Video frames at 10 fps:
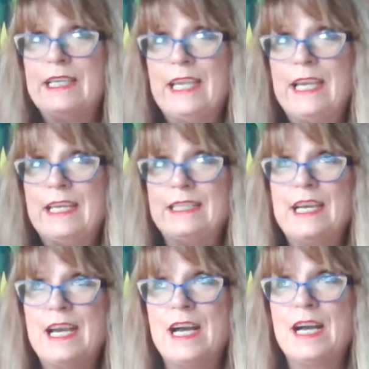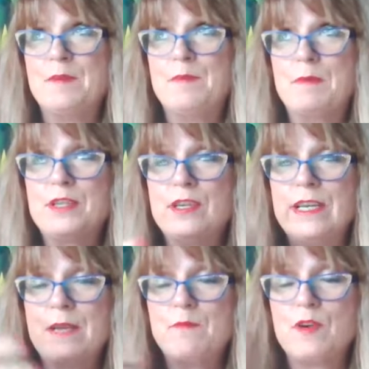it again. Um, I'm
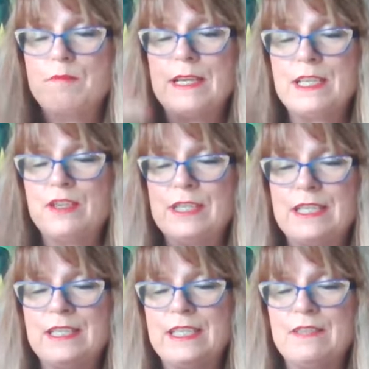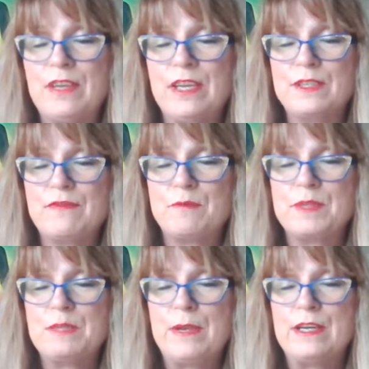starting to get more messages in these videos from
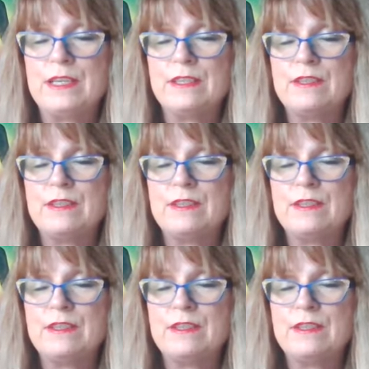Spirit.